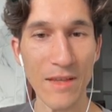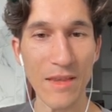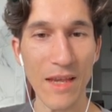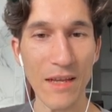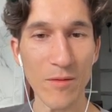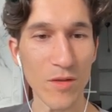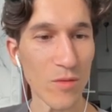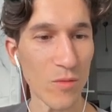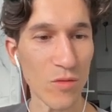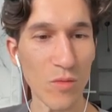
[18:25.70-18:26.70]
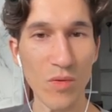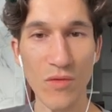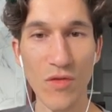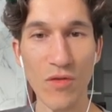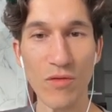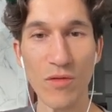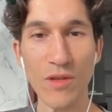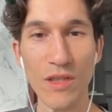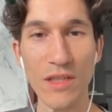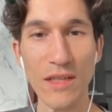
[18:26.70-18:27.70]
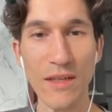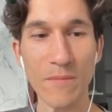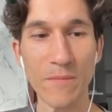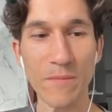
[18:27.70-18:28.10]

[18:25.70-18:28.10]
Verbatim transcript: Yeah, it was too good to be true, honestly.